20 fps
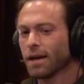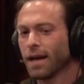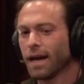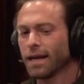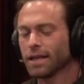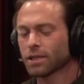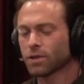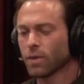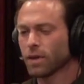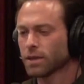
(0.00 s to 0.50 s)

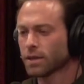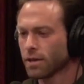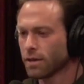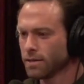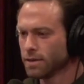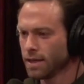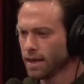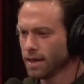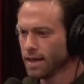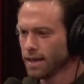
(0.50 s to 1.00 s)
And so I
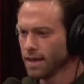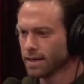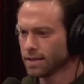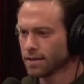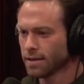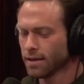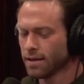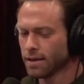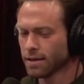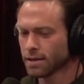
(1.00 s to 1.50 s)
started digging
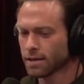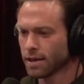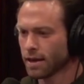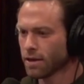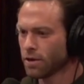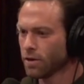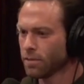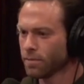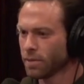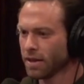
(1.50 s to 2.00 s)
into this, and
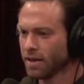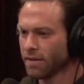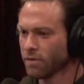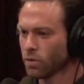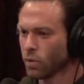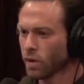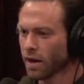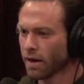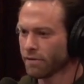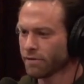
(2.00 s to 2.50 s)
I couldn't believe
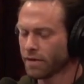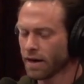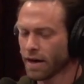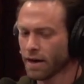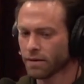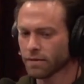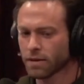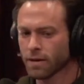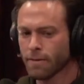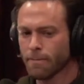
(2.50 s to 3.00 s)
what I
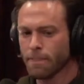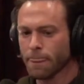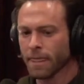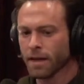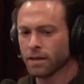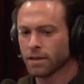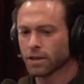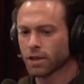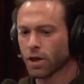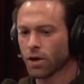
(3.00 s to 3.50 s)
found.
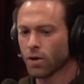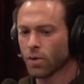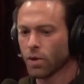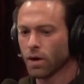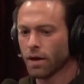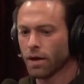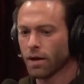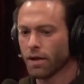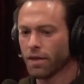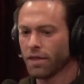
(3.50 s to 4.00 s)

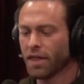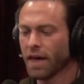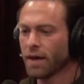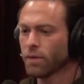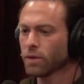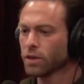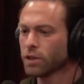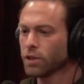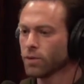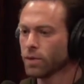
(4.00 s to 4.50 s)
So they
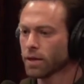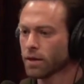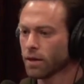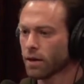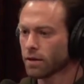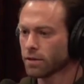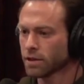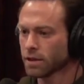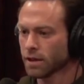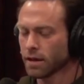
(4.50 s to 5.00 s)
were doing
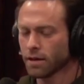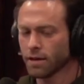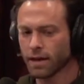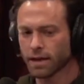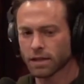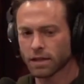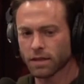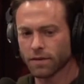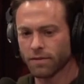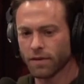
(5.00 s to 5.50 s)
large-scale
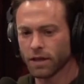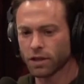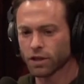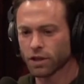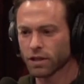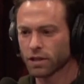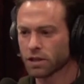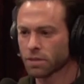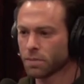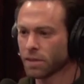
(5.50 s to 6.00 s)

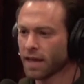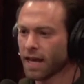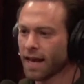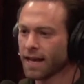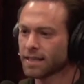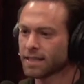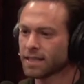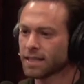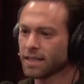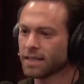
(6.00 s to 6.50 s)
excavations, but that
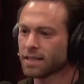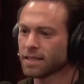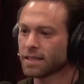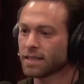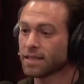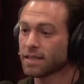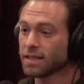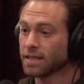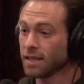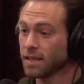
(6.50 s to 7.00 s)
has
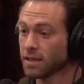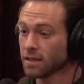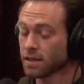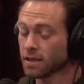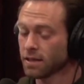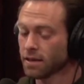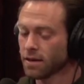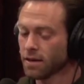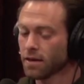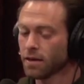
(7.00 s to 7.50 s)
since
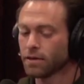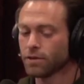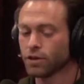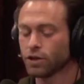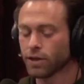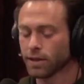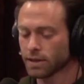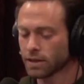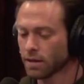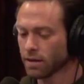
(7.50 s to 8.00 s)
ceased.
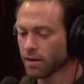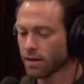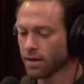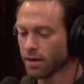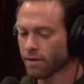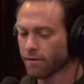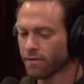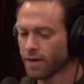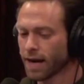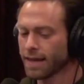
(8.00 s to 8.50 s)
Just to
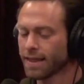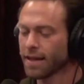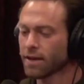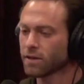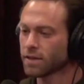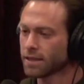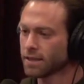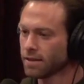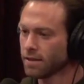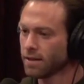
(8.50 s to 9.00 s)
clarify, they
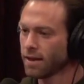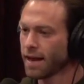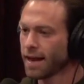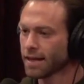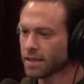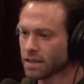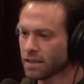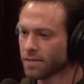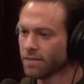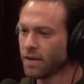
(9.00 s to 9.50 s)
are still
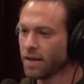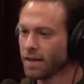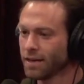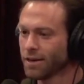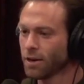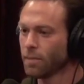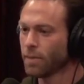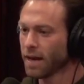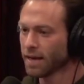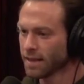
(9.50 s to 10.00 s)

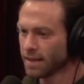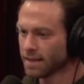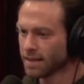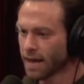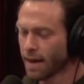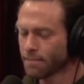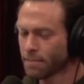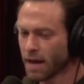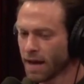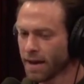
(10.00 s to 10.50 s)
excavating Gobekli
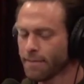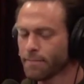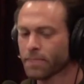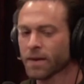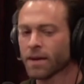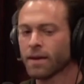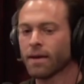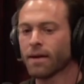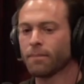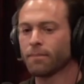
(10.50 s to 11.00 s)
Tepe,
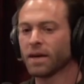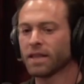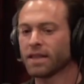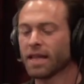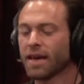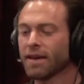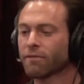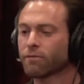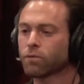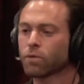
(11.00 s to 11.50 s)
but
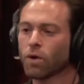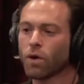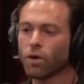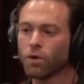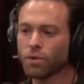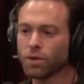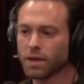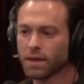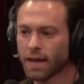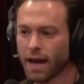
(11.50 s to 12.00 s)
they have
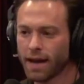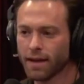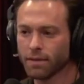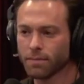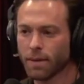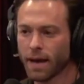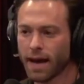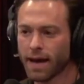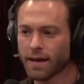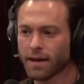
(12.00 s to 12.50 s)
rolled and
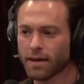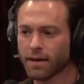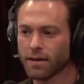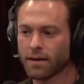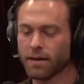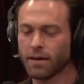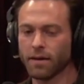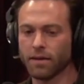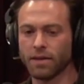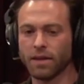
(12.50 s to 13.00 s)
dialed back
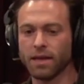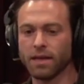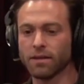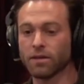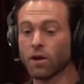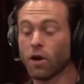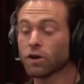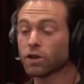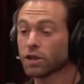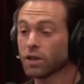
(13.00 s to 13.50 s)
the
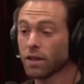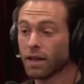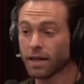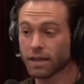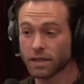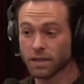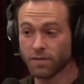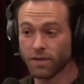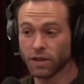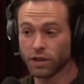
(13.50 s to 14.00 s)
large-scale
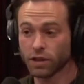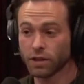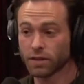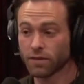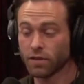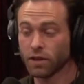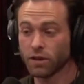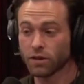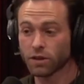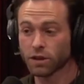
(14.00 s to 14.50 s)

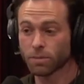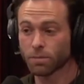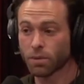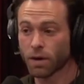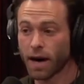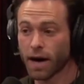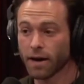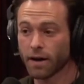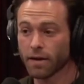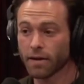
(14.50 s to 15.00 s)
excavations of the years
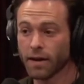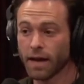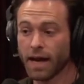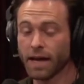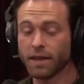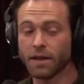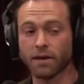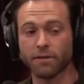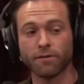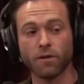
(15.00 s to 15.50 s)
prior,
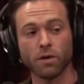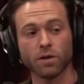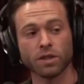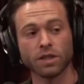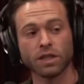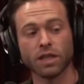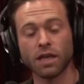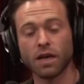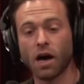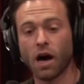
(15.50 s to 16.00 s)
and they are
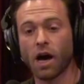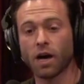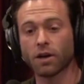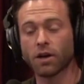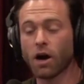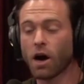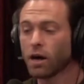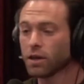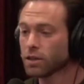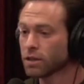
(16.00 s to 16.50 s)
focusing on
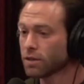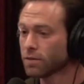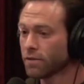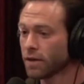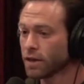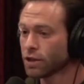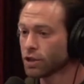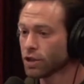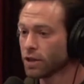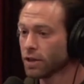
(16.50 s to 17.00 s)

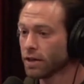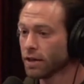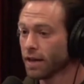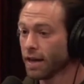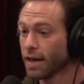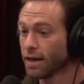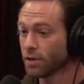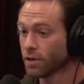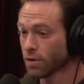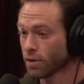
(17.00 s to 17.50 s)
conservation
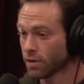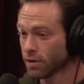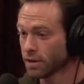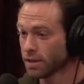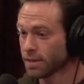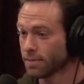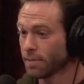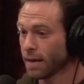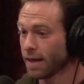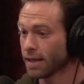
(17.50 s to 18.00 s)
and
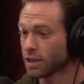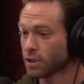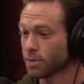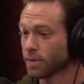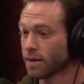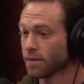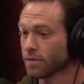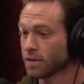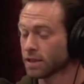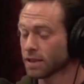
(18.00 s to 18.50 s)
tourism
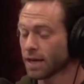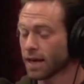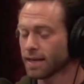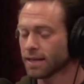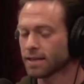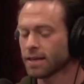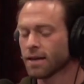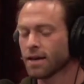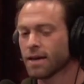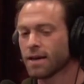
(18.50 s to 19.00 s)
management of the
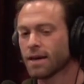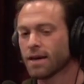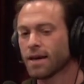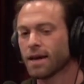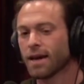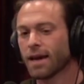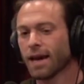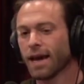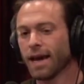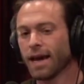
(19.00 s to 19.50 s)
site.
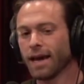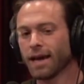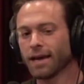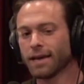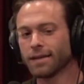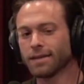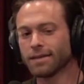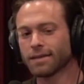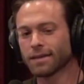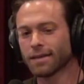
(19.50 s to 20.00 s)

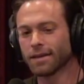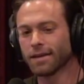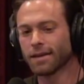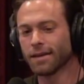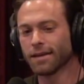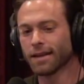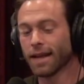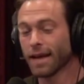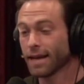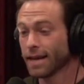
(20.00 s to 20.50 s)
And
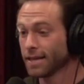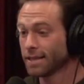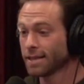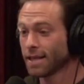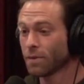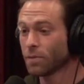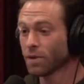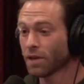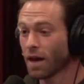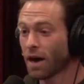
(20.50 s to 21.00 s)
like I
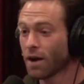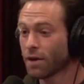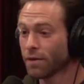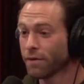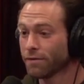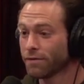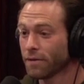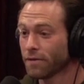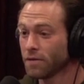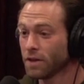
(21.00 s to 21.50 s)
said, with a
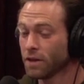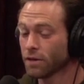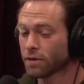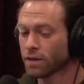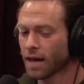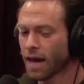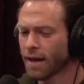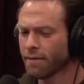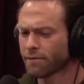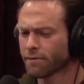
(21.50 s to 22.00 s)
150-year
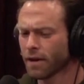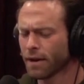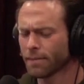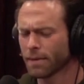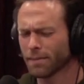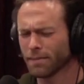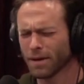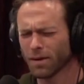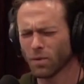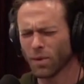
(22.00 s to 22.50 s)
time
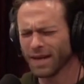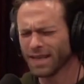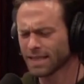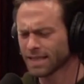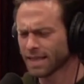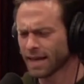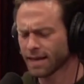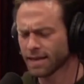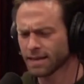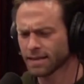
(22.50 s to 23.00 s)
frame, and I'm like, wait a
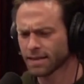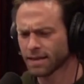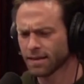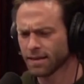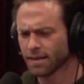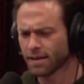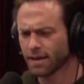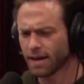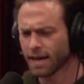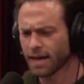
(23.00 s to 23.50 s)
second.
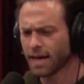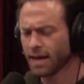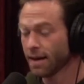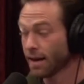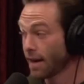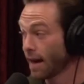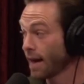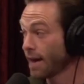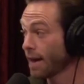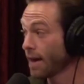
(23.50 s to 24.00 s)
I
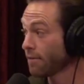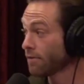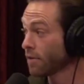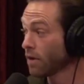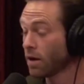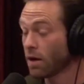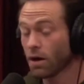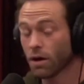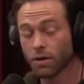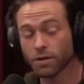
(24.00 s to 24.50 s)
can't, and I have
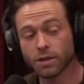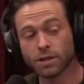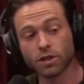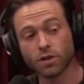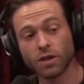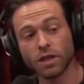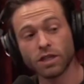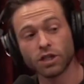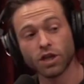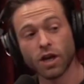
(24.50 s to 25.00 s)
all the
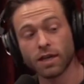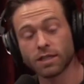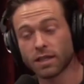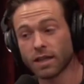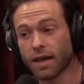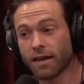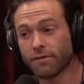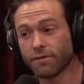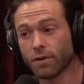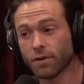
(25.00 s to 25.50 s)
screenshots
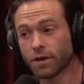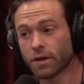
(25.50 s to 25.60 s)
in that folder.